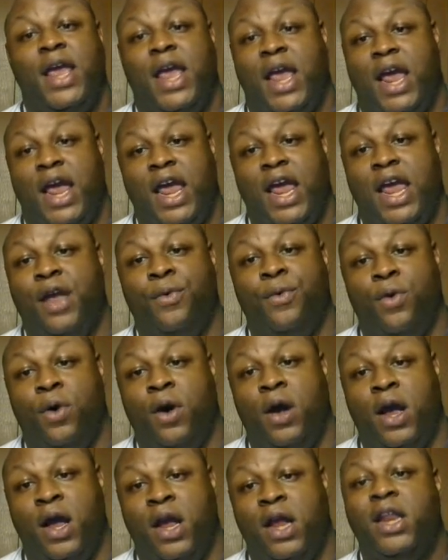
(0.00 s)

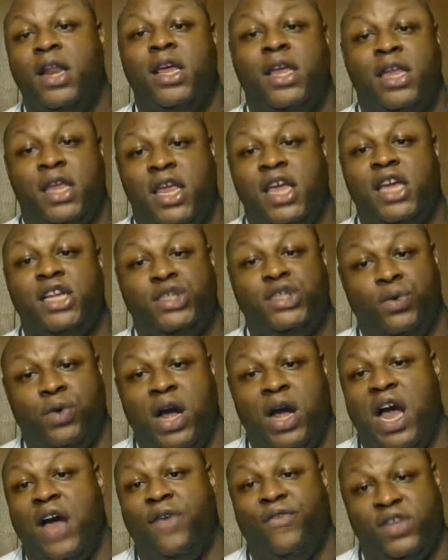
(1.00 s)
A1, get you
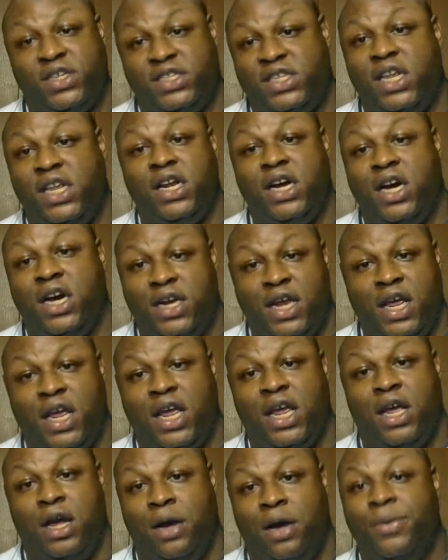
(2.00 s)
off and sit her
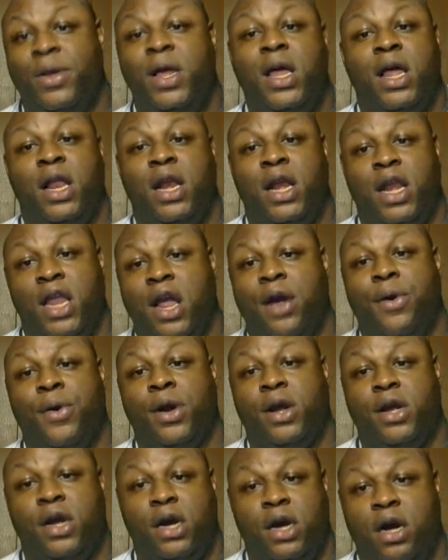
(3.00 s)
down.
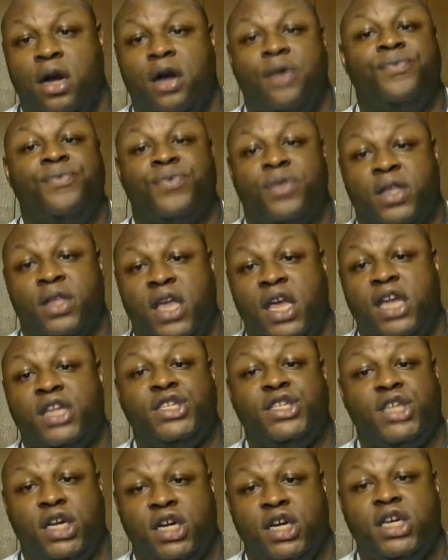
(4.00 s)
Lyrica, get
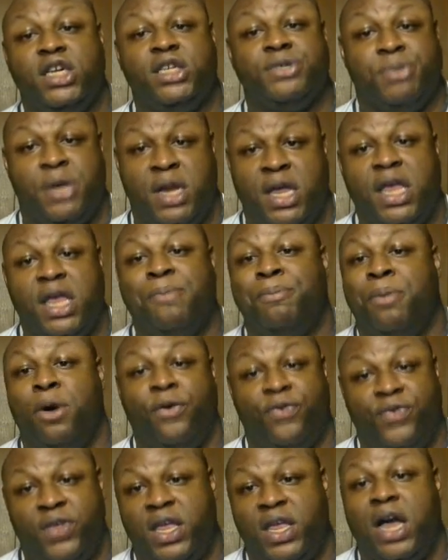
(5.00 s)
your husband and you
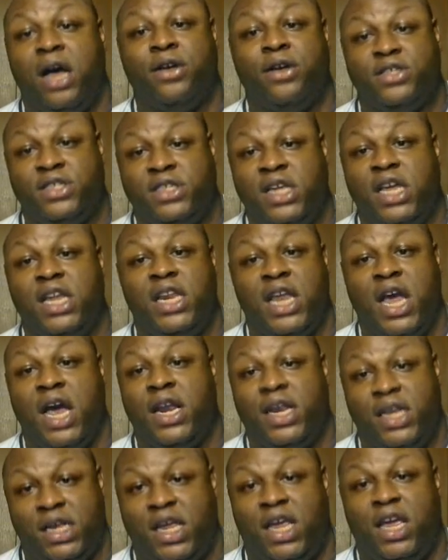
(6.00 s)
both of y'all sit down
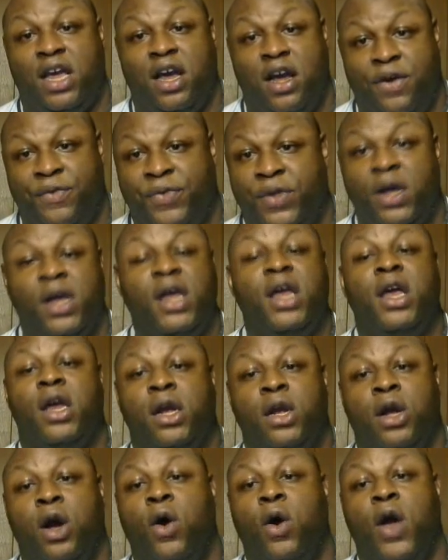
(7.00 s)
together.
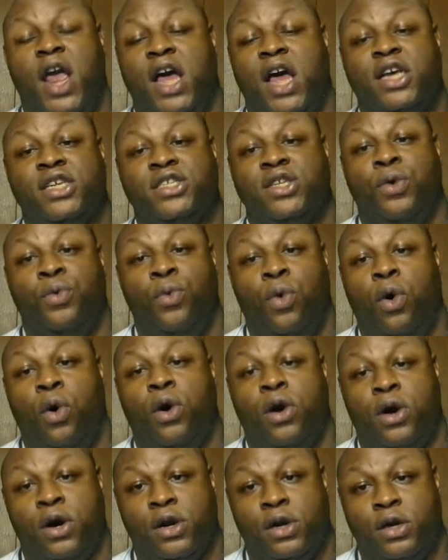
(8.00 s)
Go have some
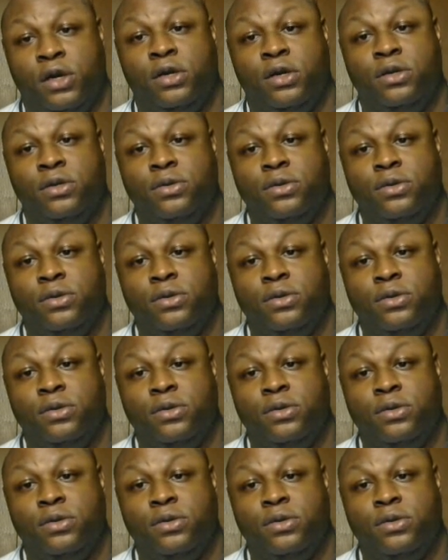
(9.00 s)
water.